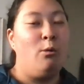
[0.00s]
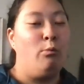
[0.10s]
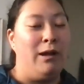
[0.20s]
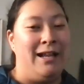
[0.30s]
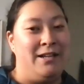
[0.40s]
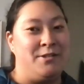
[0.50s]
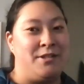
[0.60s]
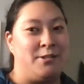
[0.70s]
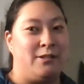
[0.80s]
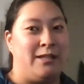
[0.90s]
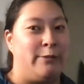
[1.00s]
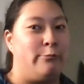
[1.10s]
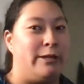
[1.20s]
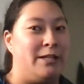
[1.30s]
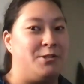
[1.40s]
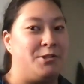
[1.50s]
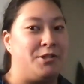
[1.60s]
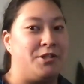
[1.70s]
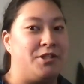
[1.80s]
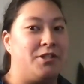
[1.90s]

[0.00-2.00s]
why is this language,